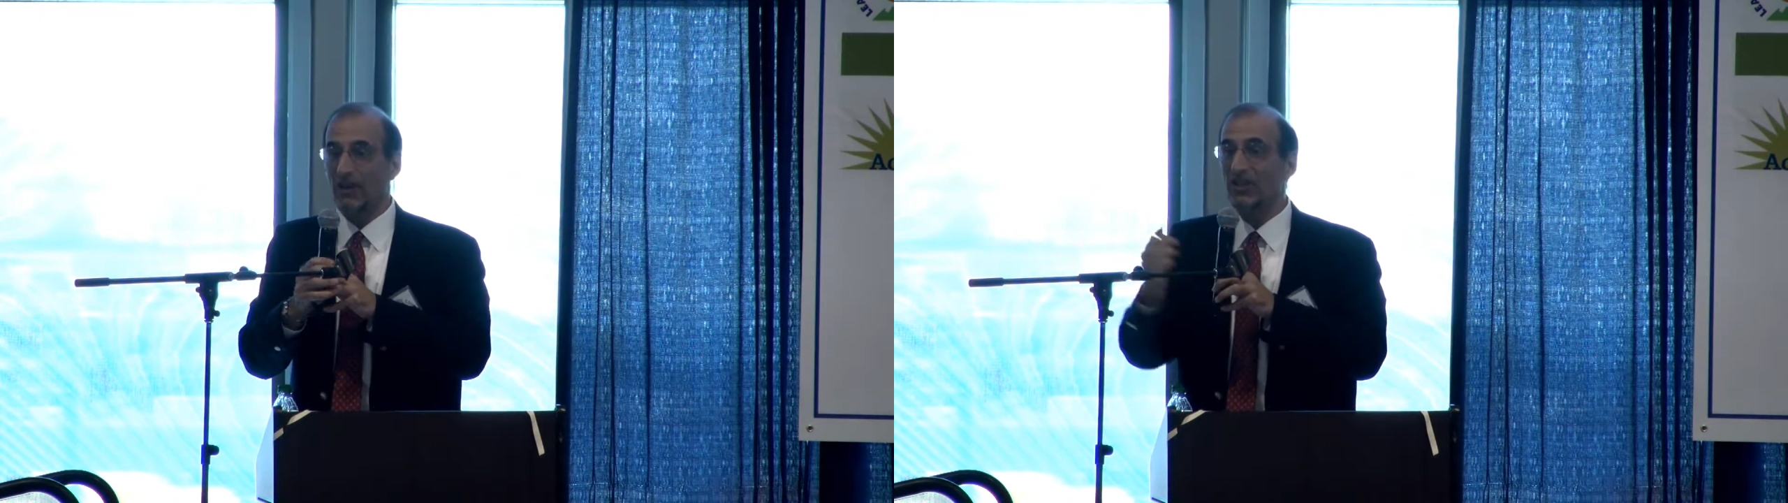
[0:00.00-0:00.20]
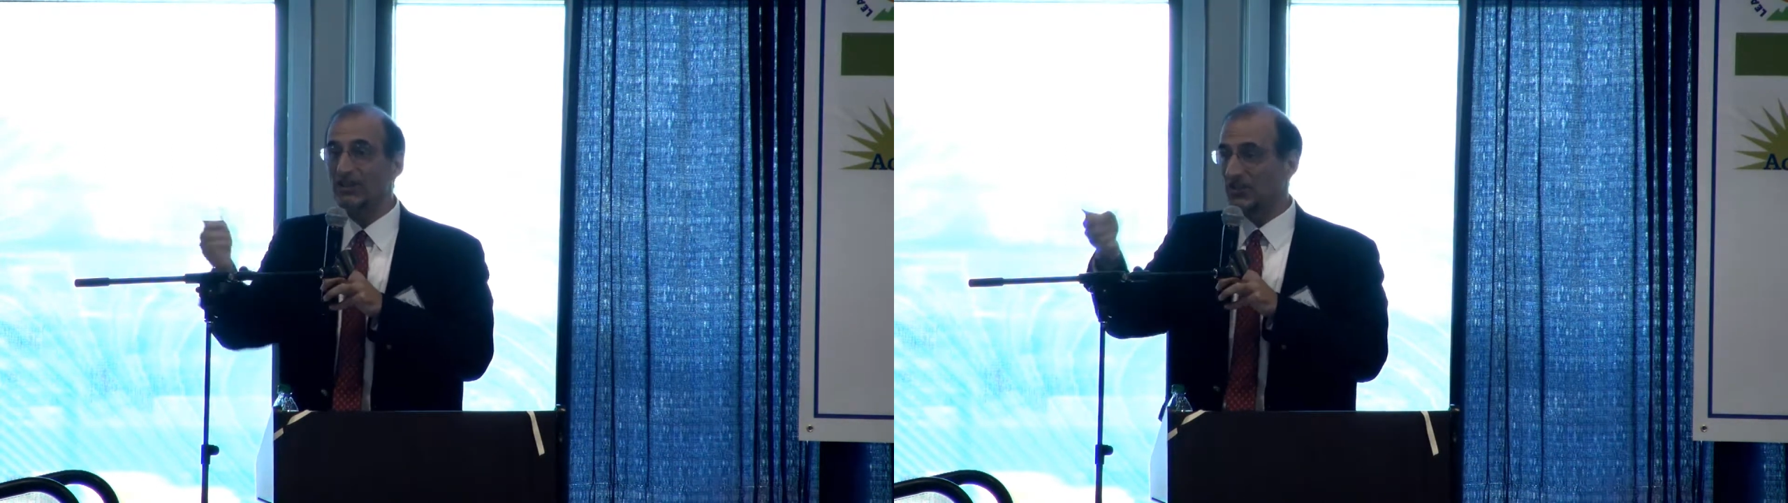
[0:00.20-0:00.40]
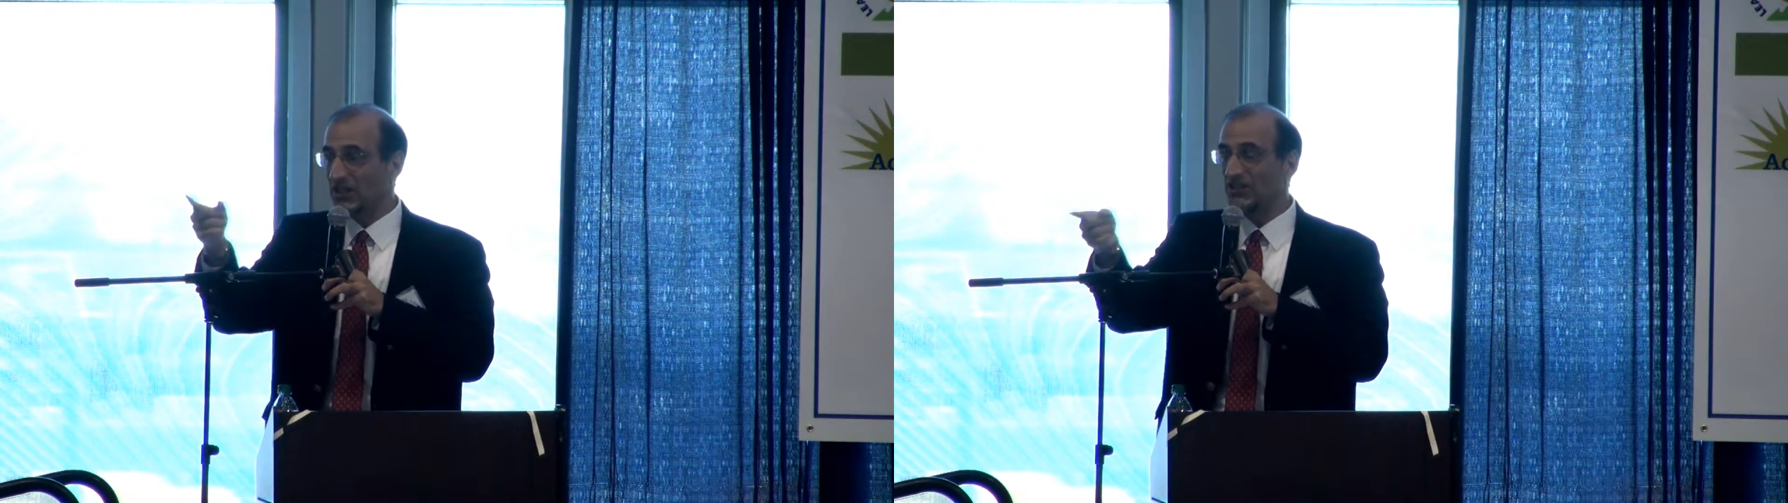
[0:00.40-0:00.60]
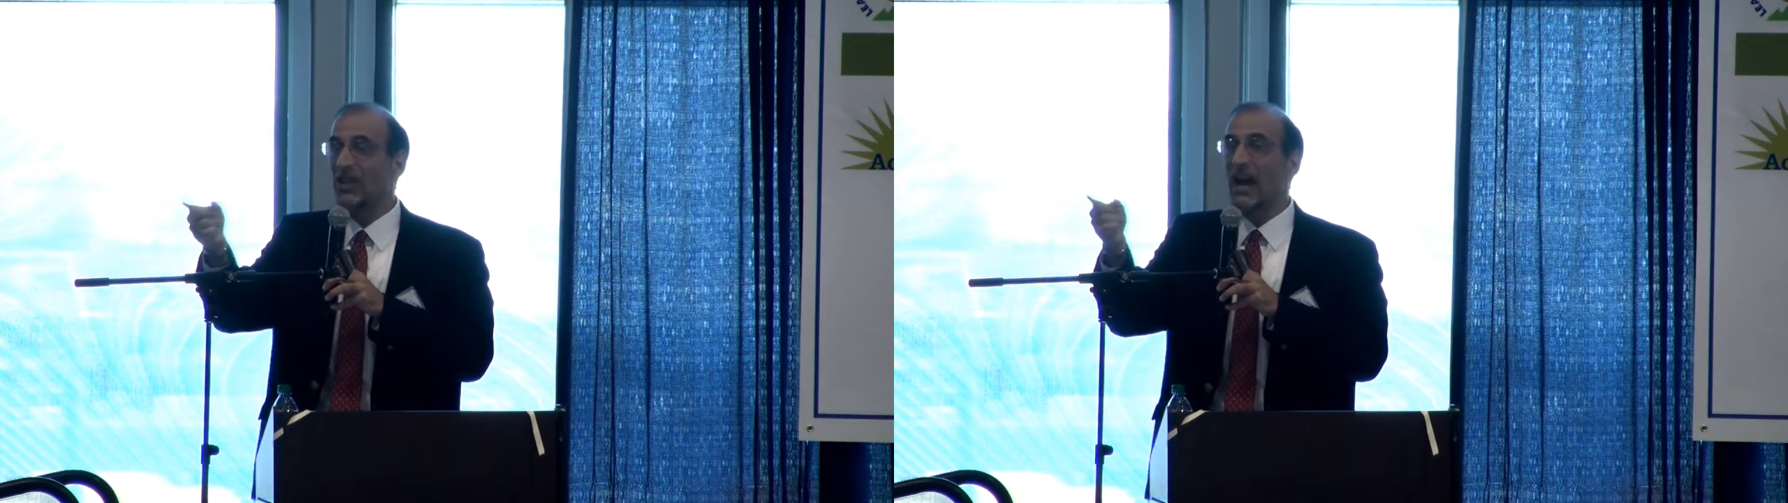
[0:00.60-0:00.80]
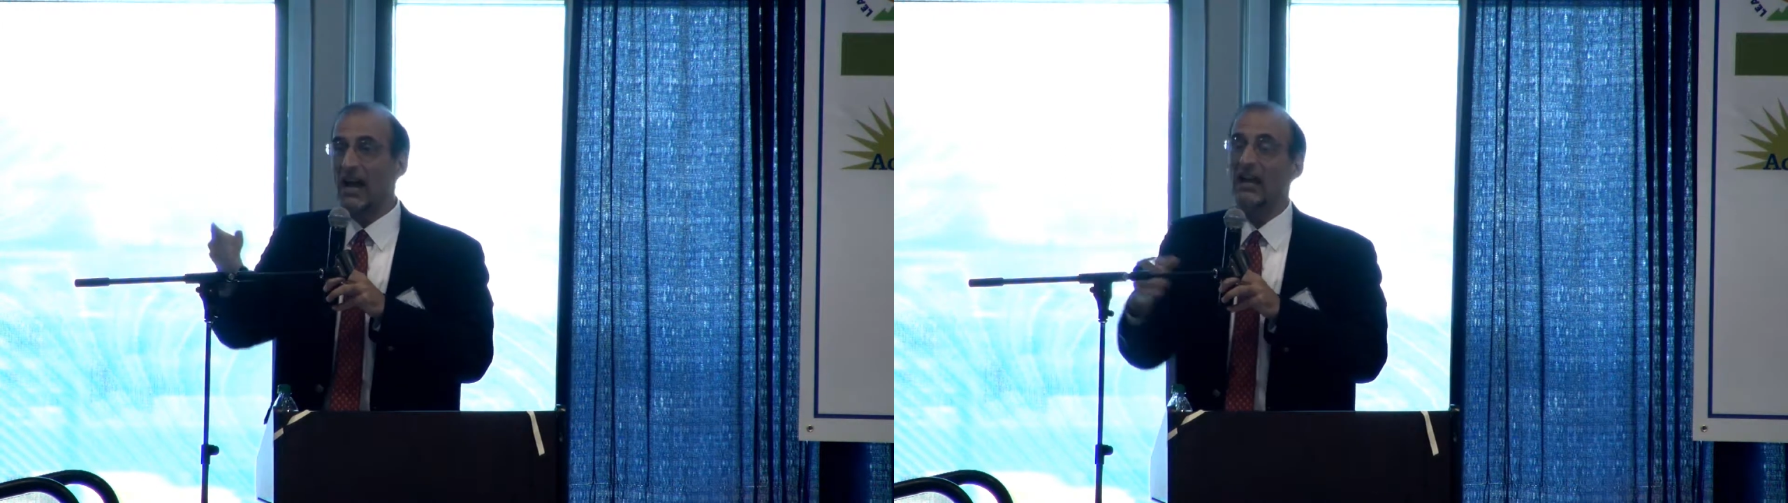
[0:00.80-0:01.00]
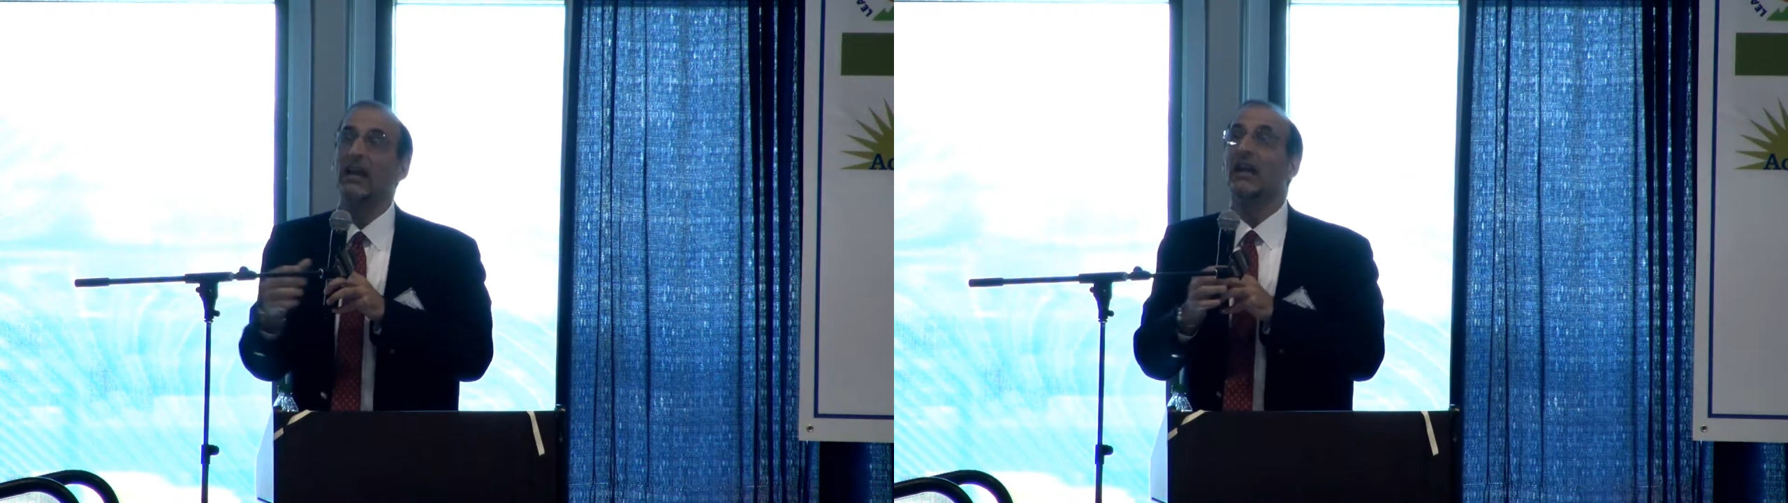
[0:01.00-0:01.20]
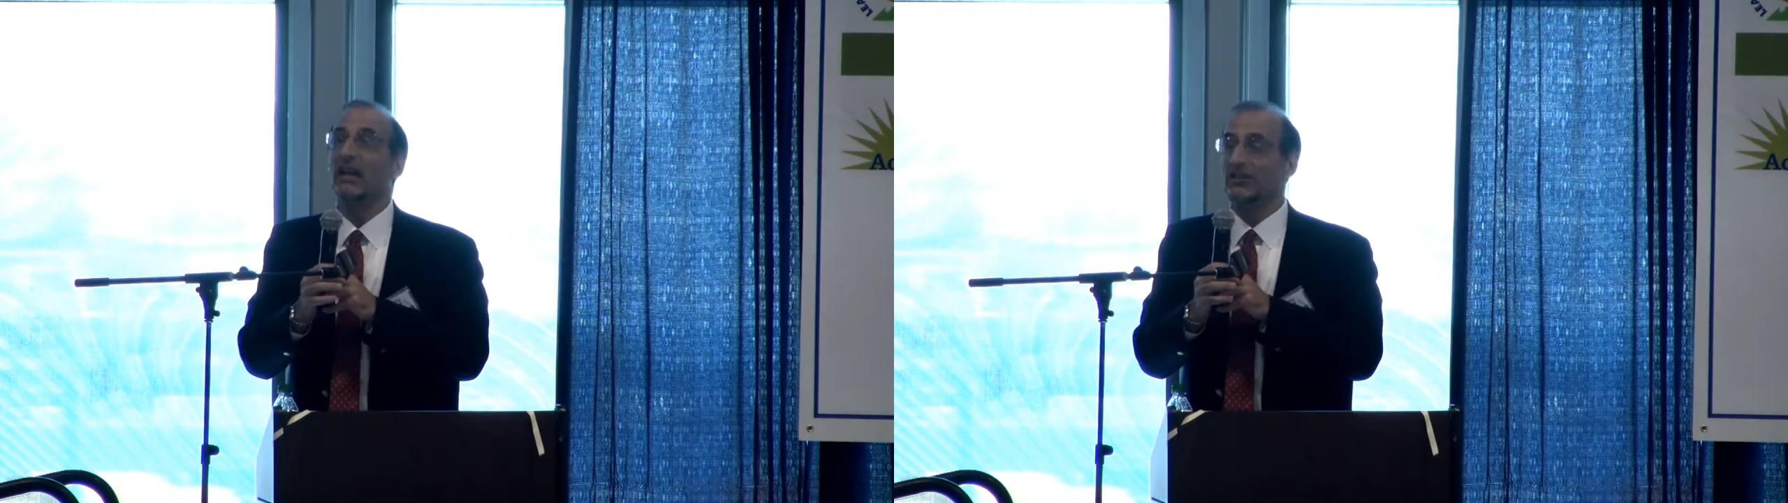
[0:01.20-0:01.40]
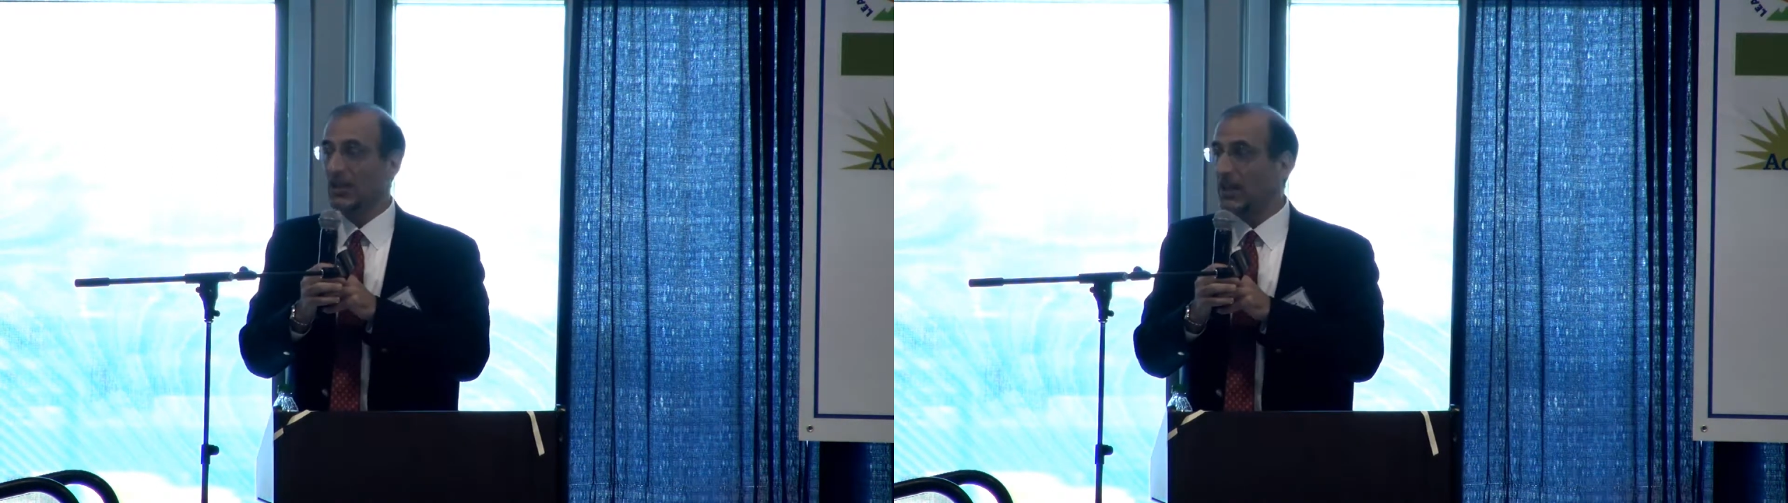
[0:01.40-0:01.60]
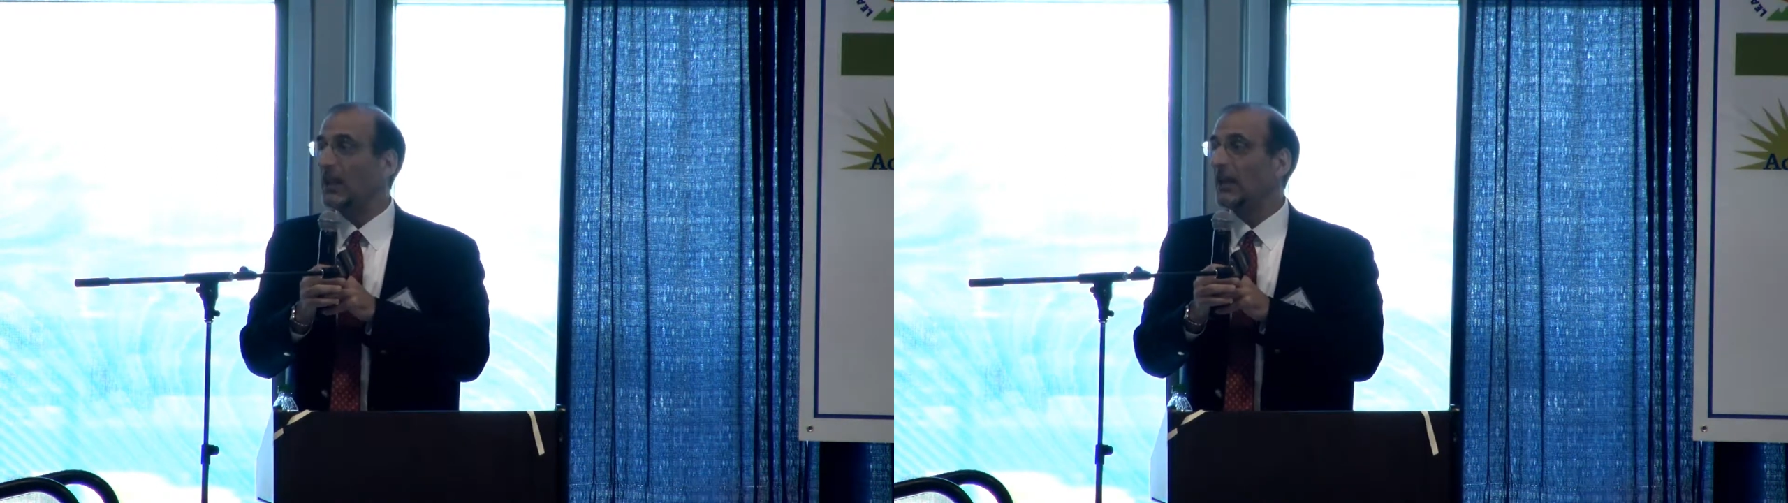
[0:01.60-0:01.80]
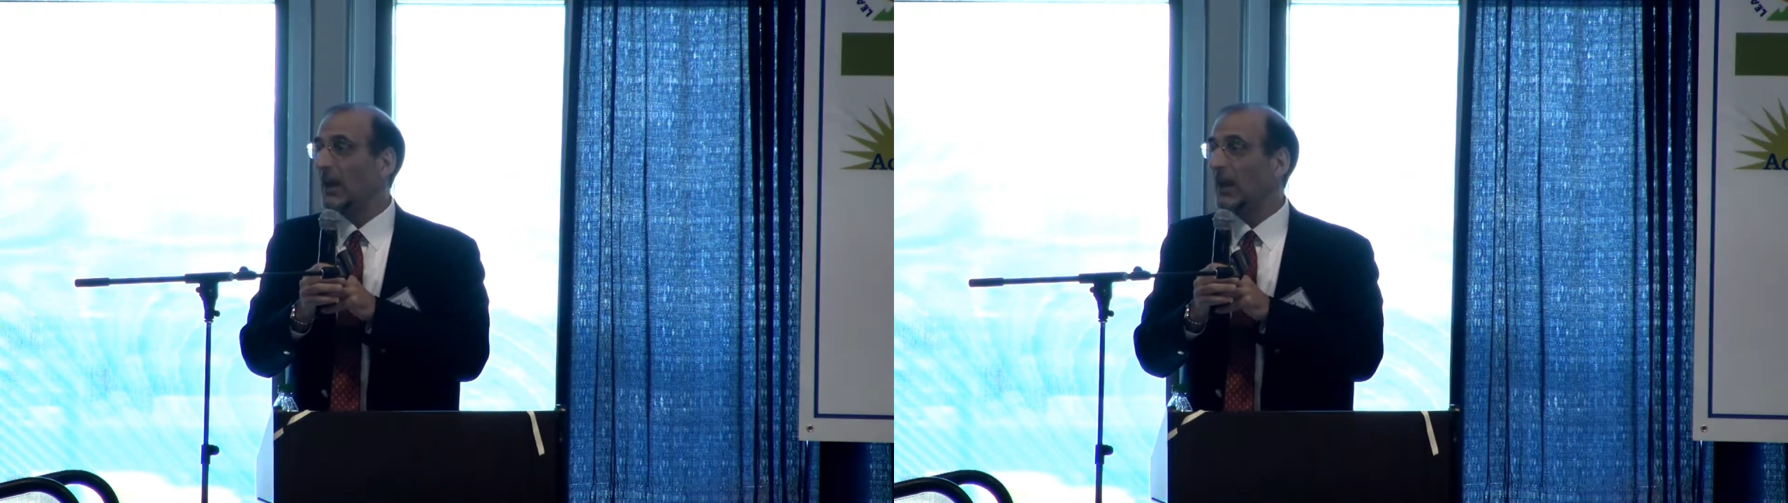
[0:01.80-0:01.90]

And this guy is the key,